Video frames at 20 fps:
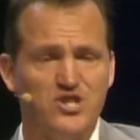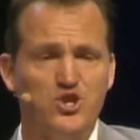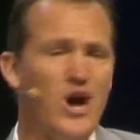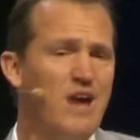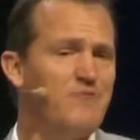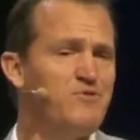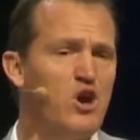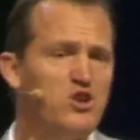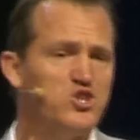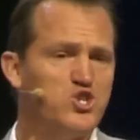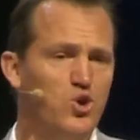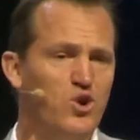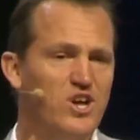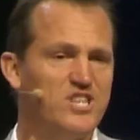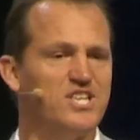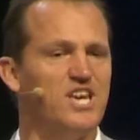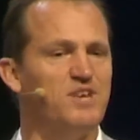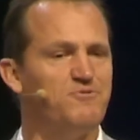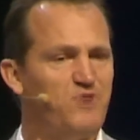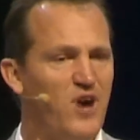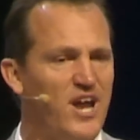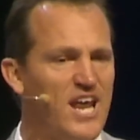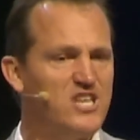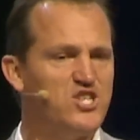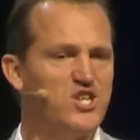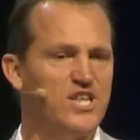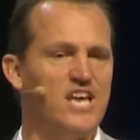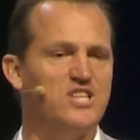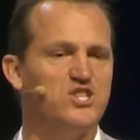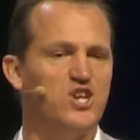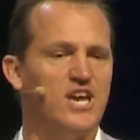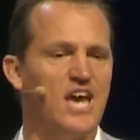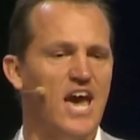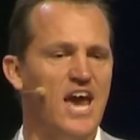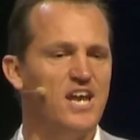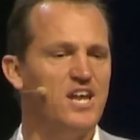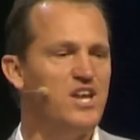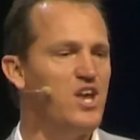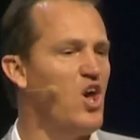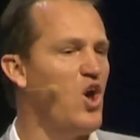You have no choice. Get financially
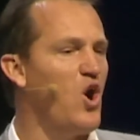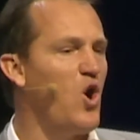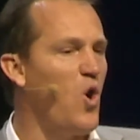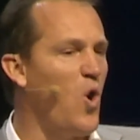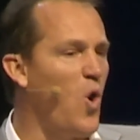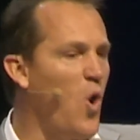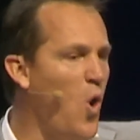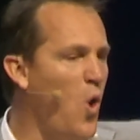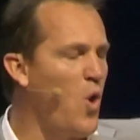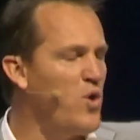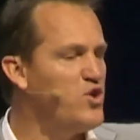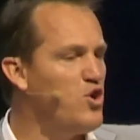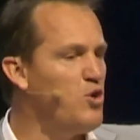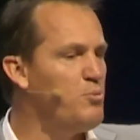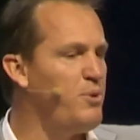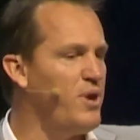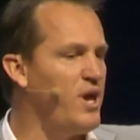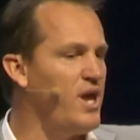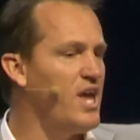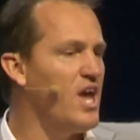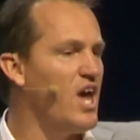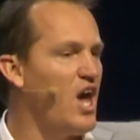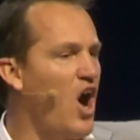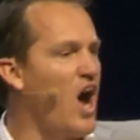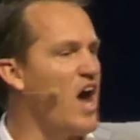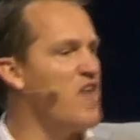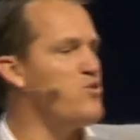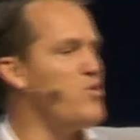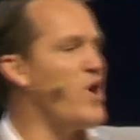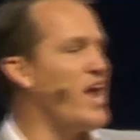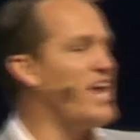educated, or you'll be either a